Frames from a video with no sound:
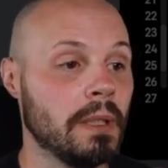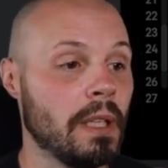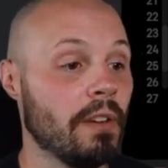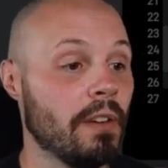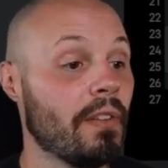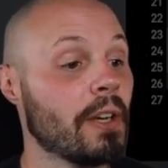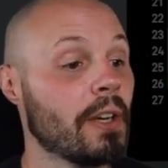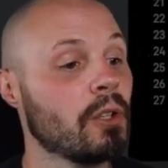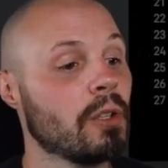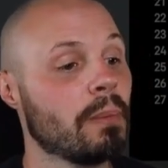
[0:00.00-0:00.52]

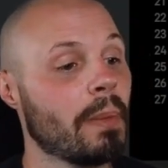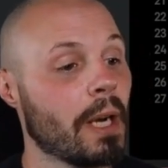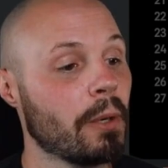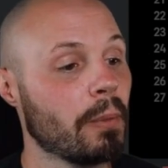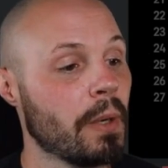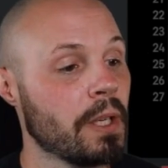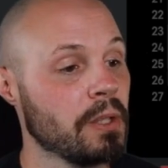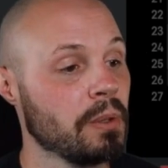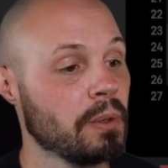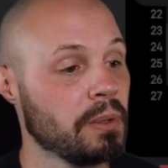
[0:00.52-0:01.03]
If I go to my
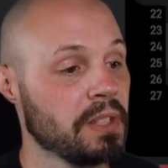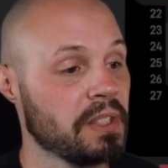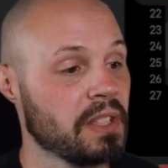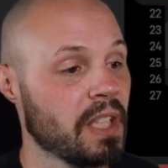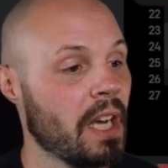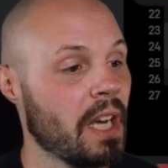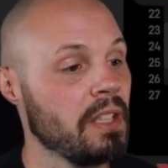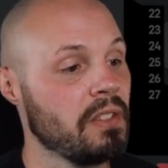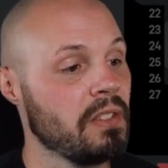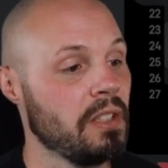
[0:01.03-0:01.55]
original
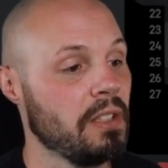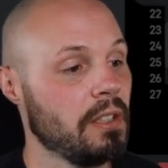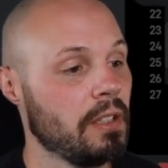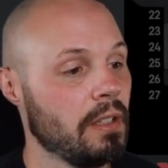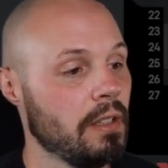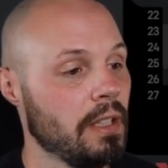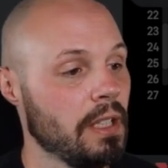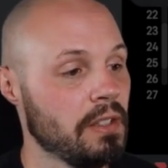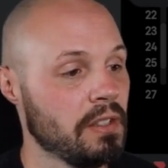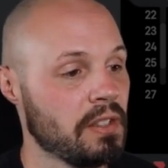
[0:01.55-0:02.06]
designs
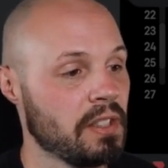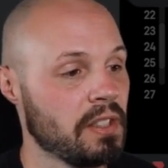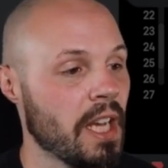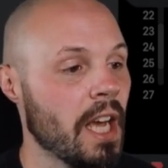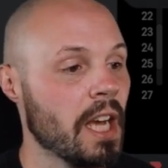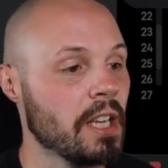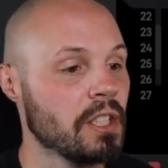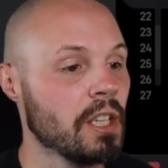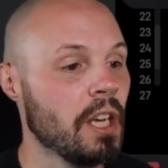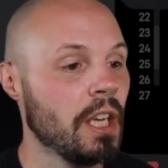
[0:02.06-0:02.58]
here in Sketch,